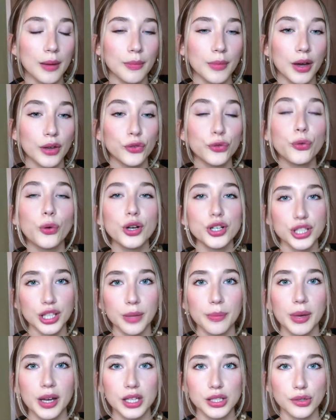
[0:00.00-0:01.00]

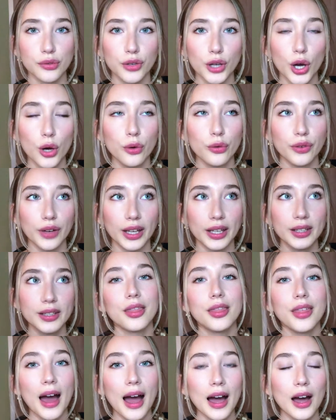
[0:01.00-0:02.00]
Unfortunately, because of
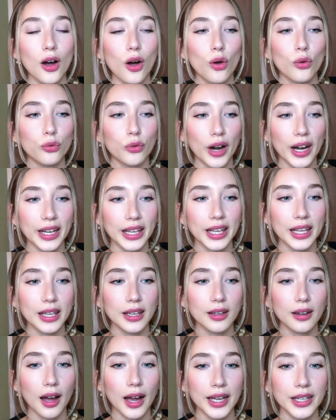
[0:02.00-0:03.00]
COVID, that already
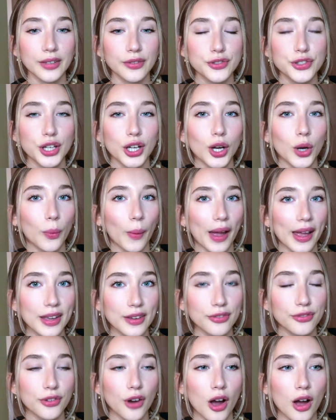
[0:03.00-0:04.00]
kind of took away
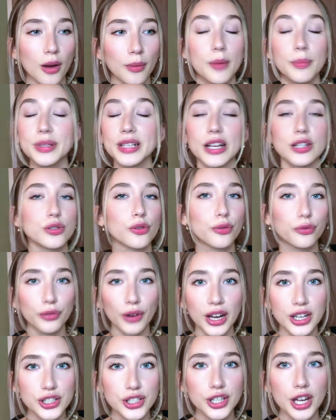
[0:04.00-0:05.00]
from potential
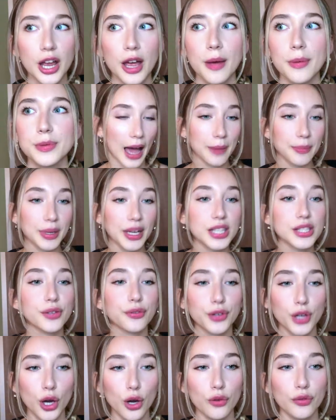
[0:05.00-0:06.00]
friendships, and because of
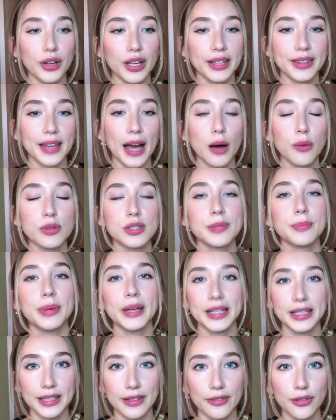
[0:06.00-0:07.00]
COVID that was a
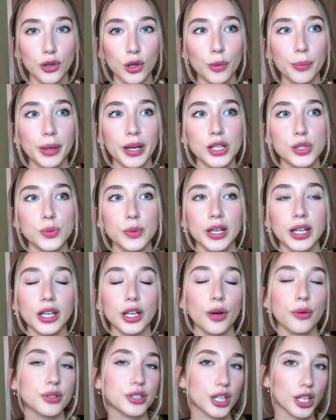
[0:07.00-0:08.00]
bit difficult because we didn't
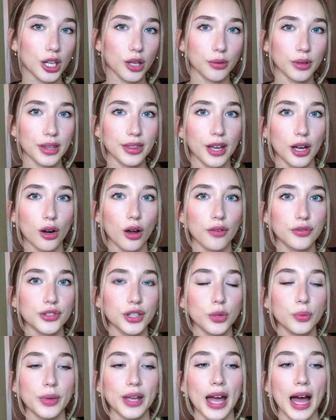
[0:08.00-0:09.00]
go into uni that
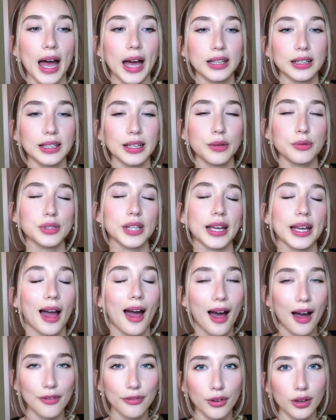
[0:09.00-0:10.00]
often. It was like
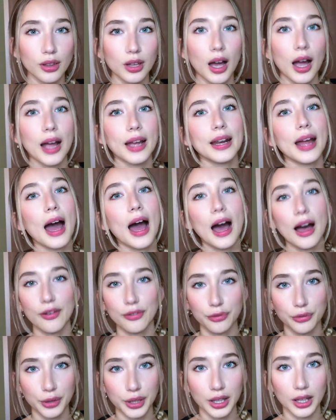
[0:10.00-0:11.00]
half online,
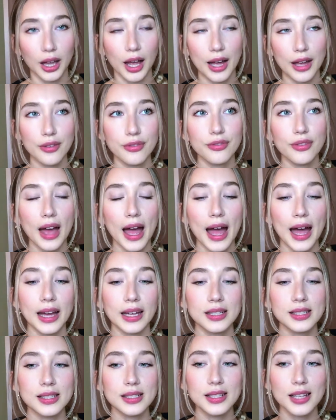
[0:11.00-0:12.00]
half real life,
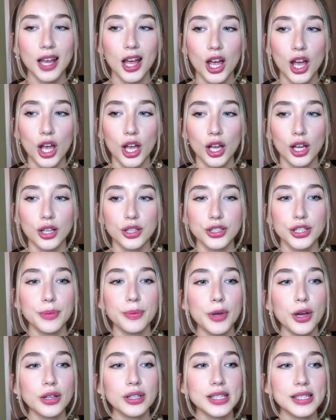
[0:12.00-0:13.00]
and to
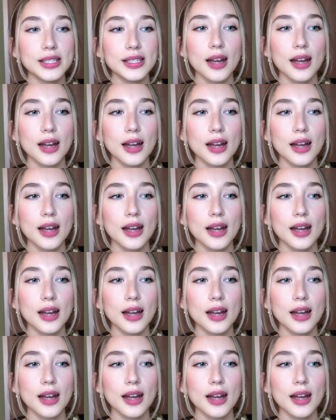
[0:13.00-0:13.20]
be honest,